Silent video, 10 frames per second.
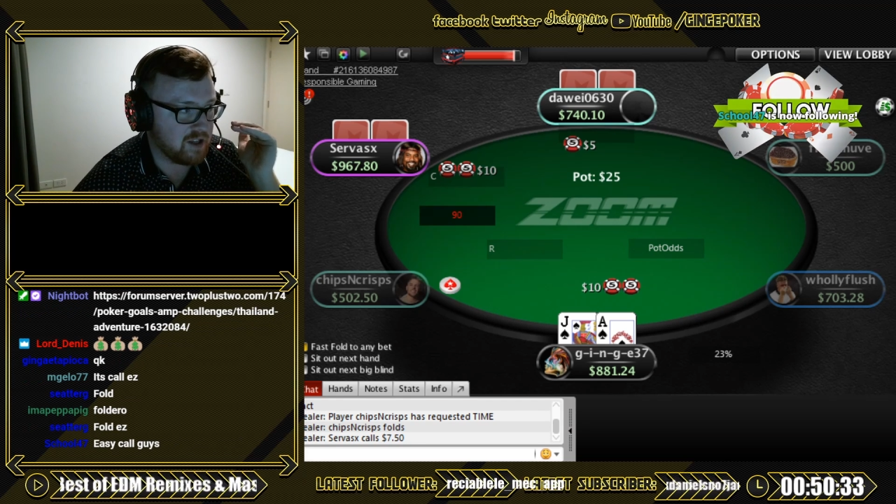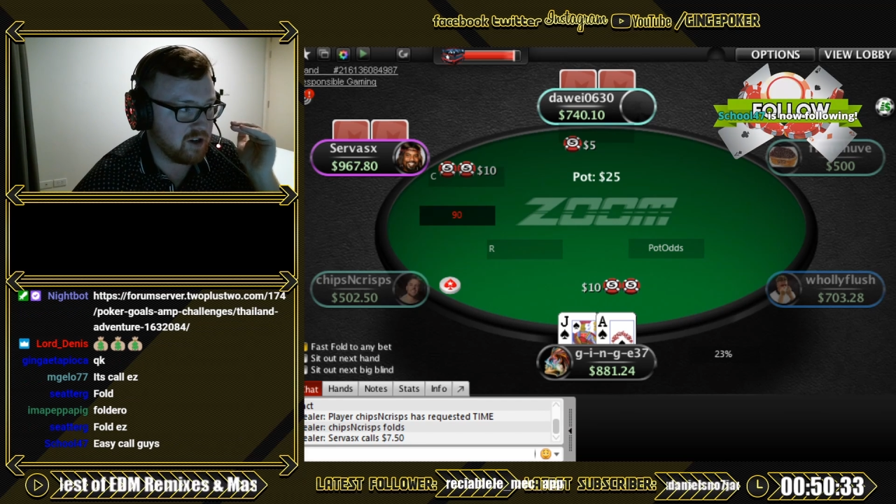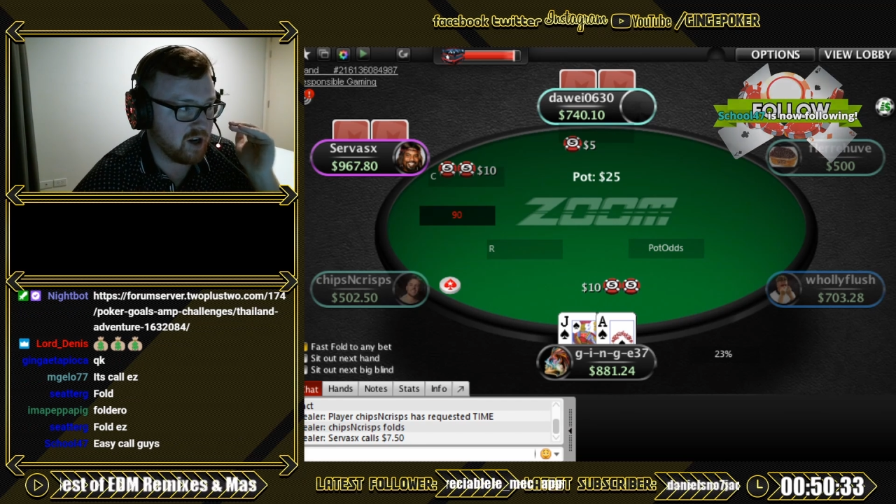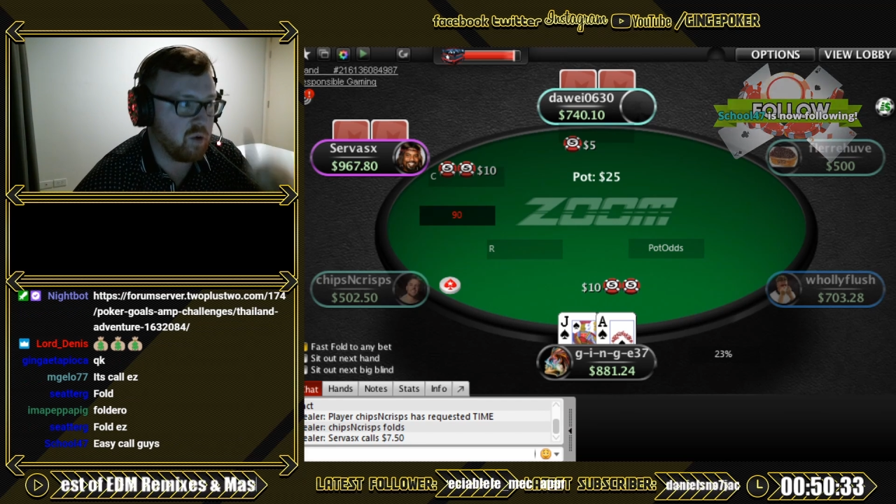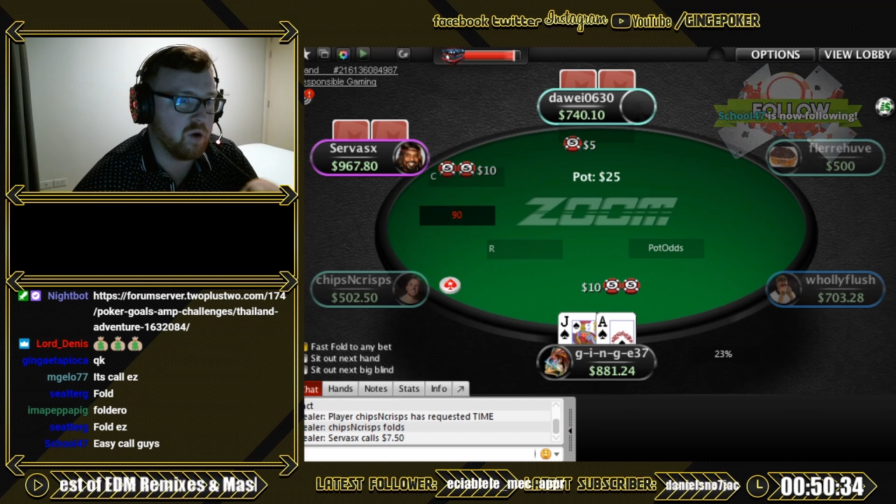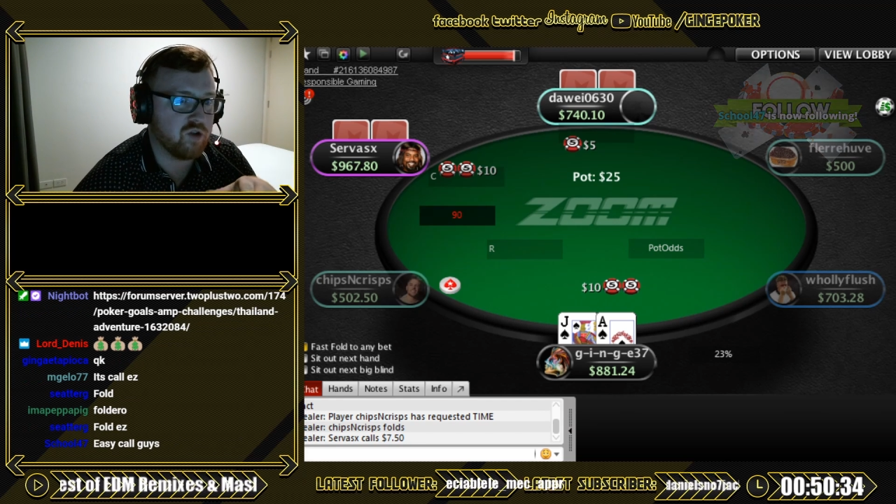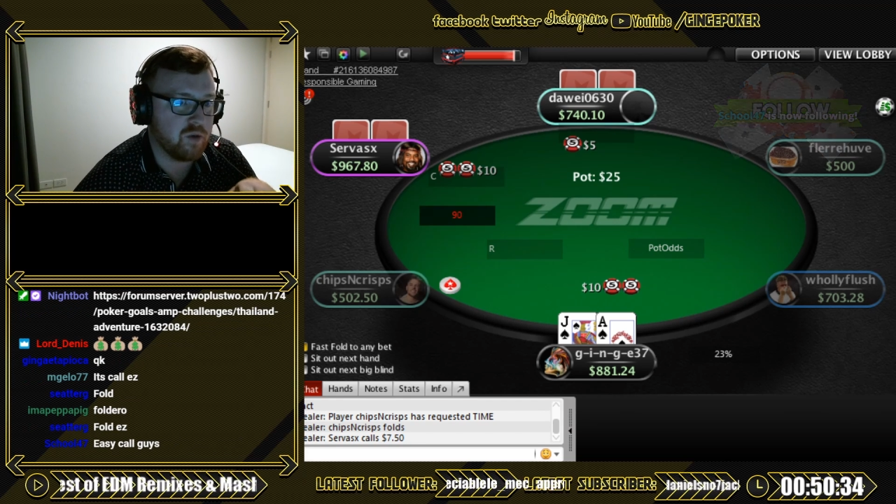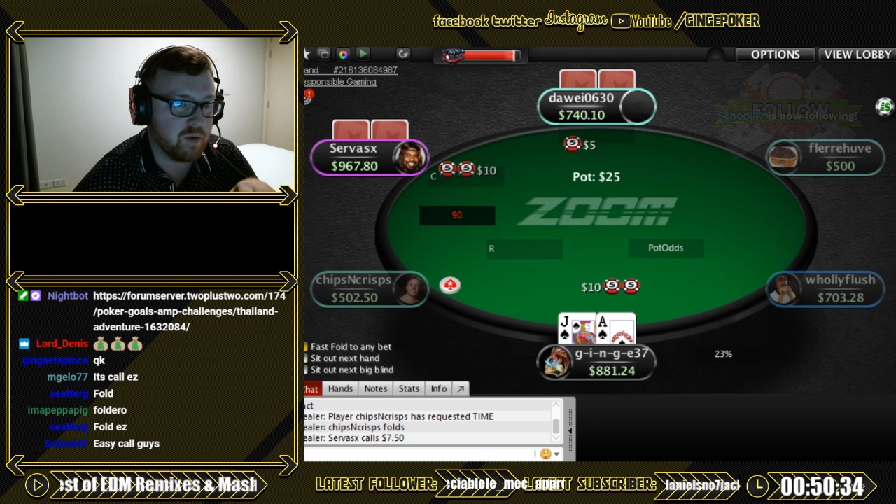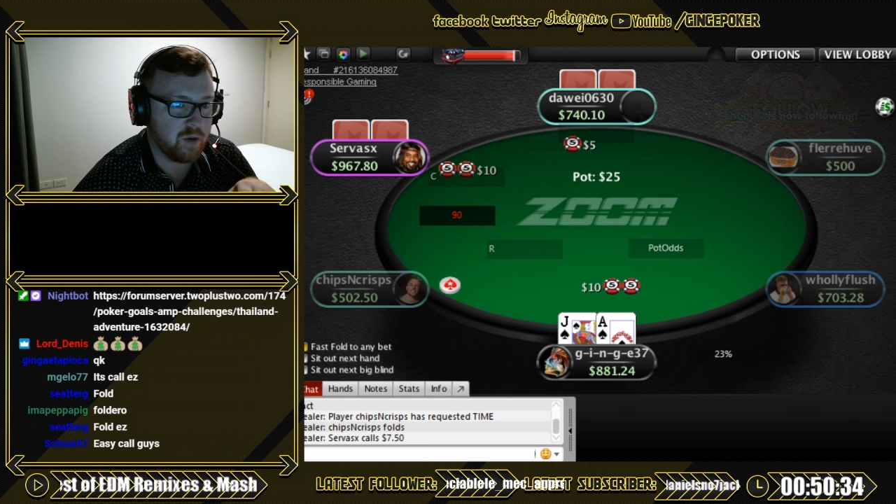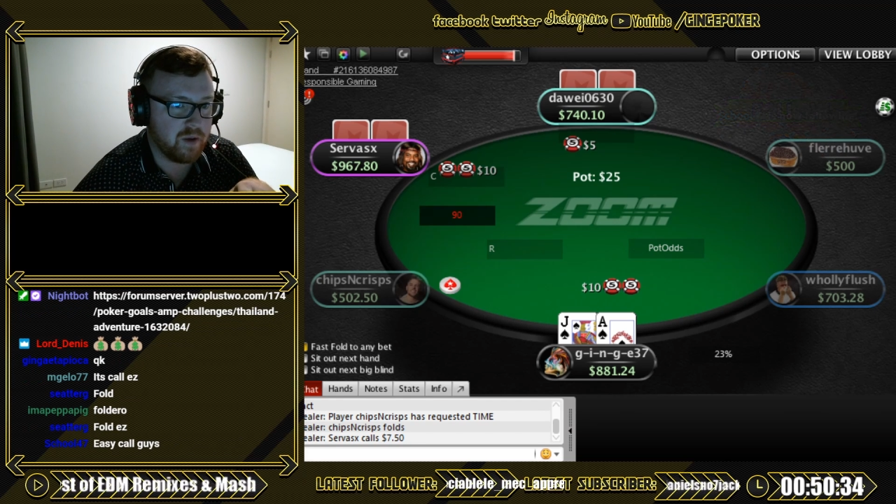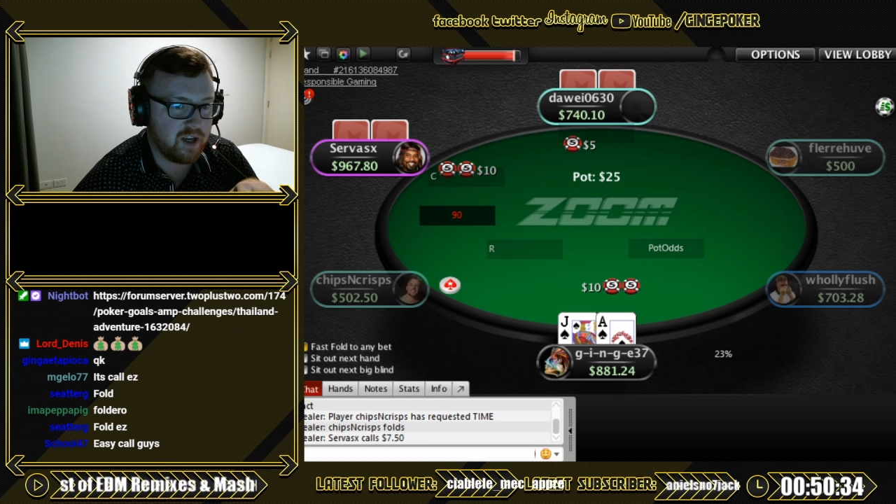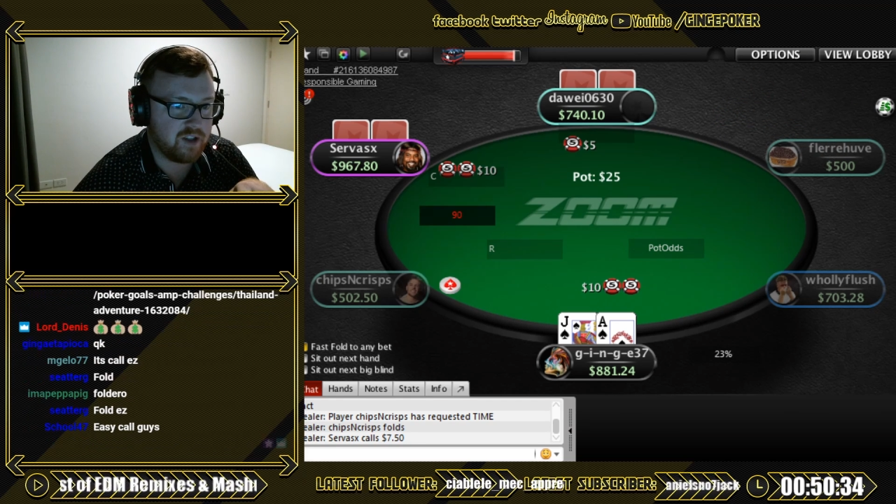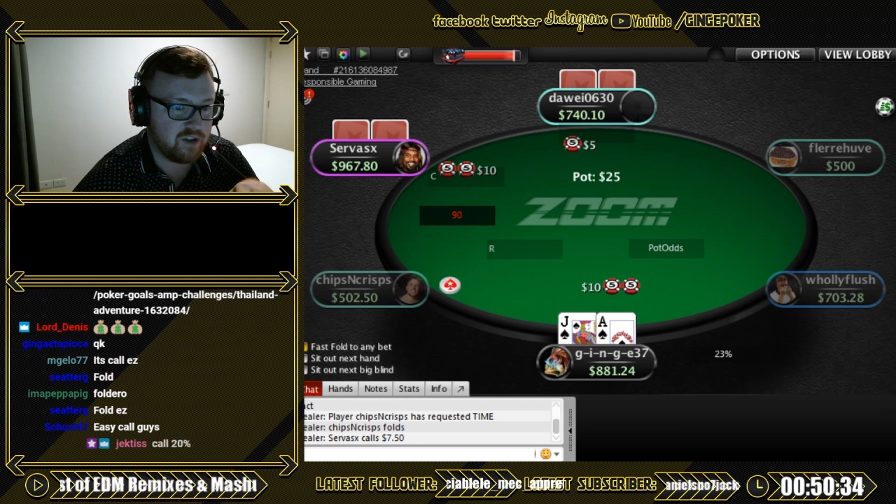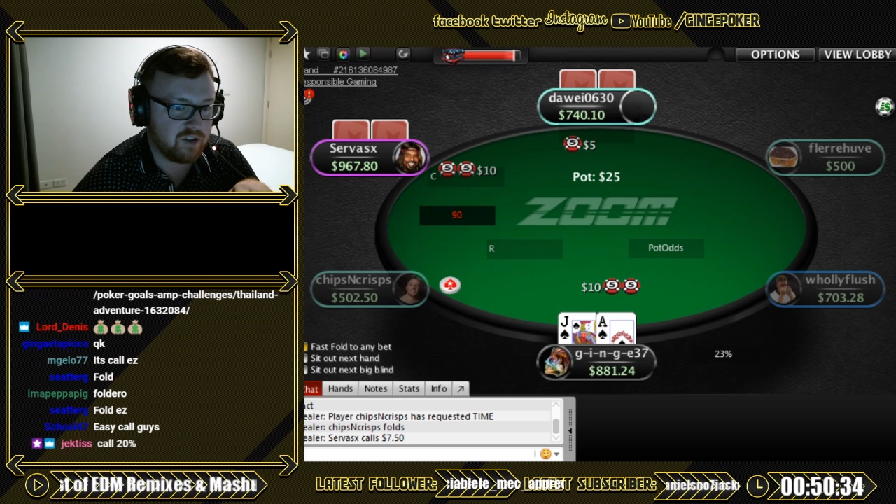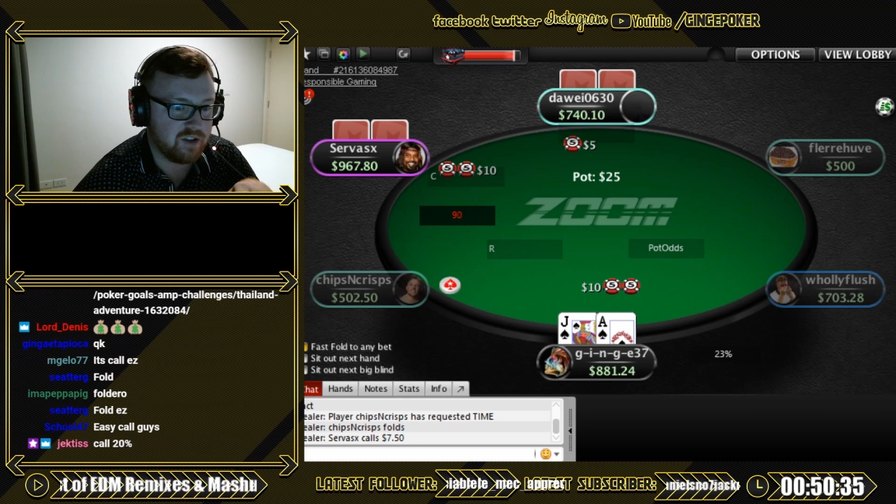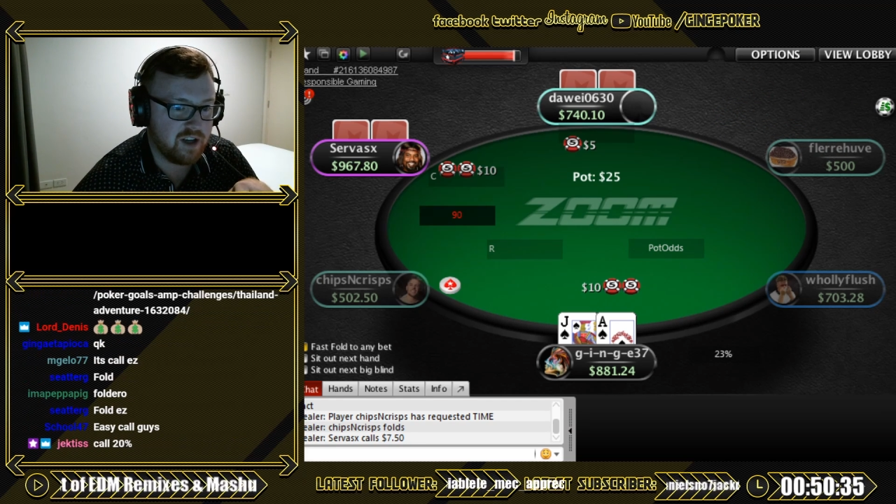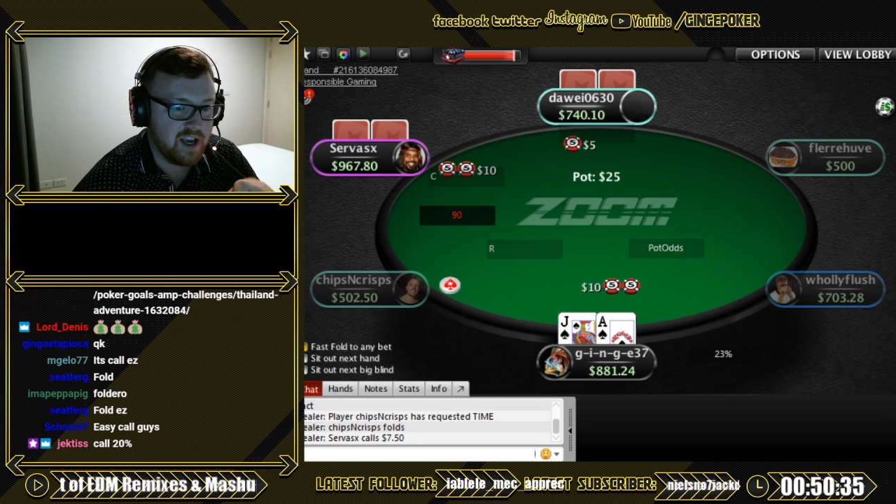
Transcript: like quadruple up with aces,